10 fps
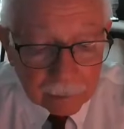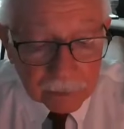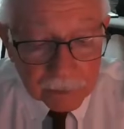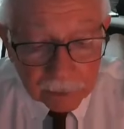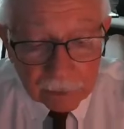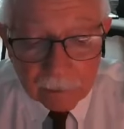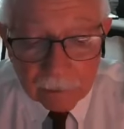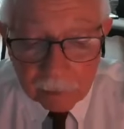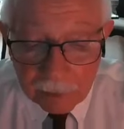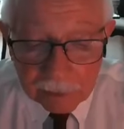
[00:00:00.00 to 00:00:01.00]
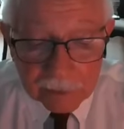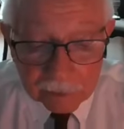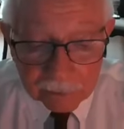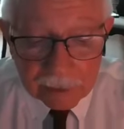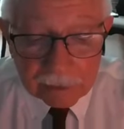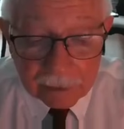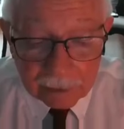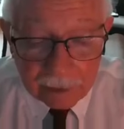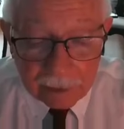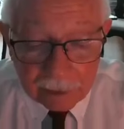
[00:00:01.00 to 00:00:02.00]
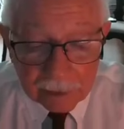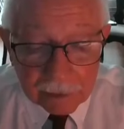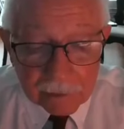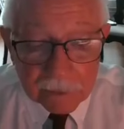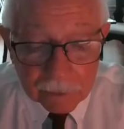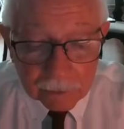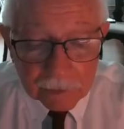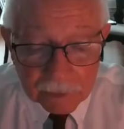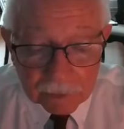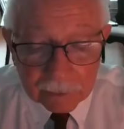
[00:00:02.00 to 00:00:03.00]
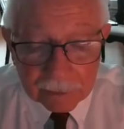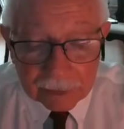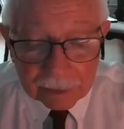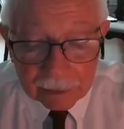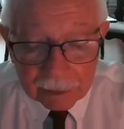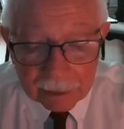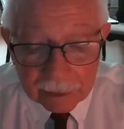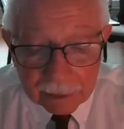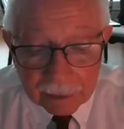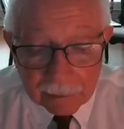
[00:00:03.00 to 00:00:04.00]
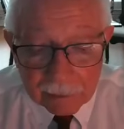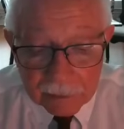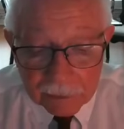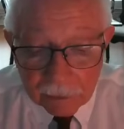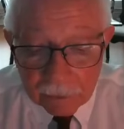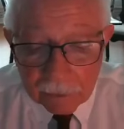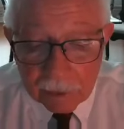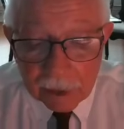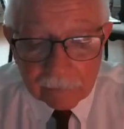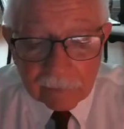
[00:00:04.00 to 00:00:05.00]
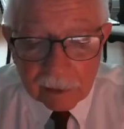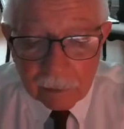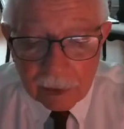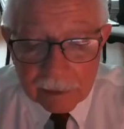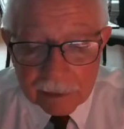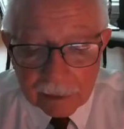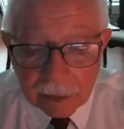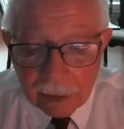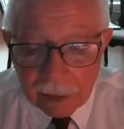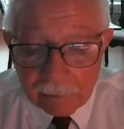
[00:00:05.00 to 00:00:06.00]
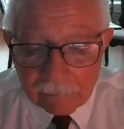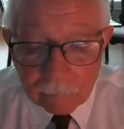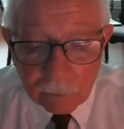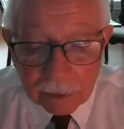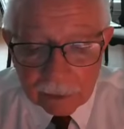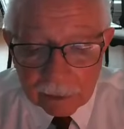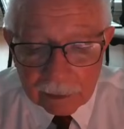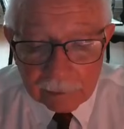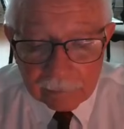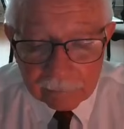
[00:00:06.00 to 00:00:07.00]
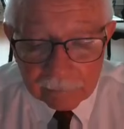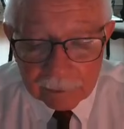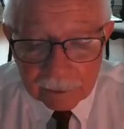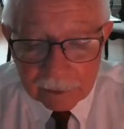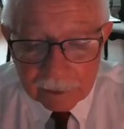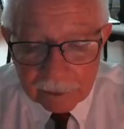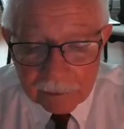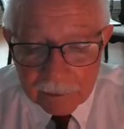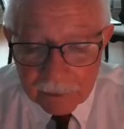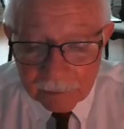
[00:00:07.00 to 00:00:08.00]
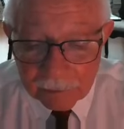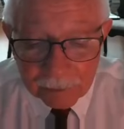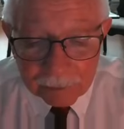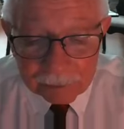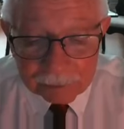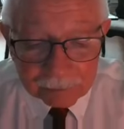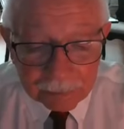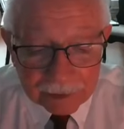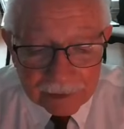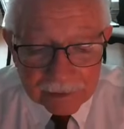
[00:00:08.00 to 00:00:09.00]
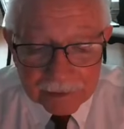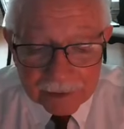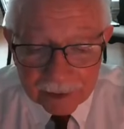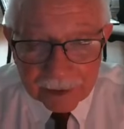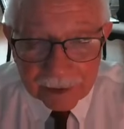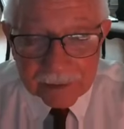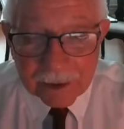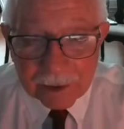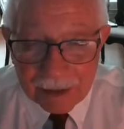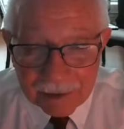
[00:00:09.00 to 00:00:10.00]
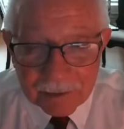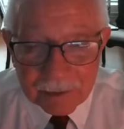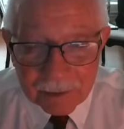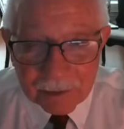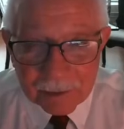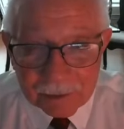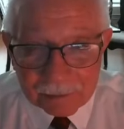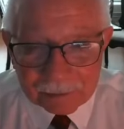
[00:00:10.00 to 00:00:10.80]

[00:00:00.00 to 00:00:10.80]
But sir, the big story today is your story. The story of an amazing life well lived. General, please tell us about you.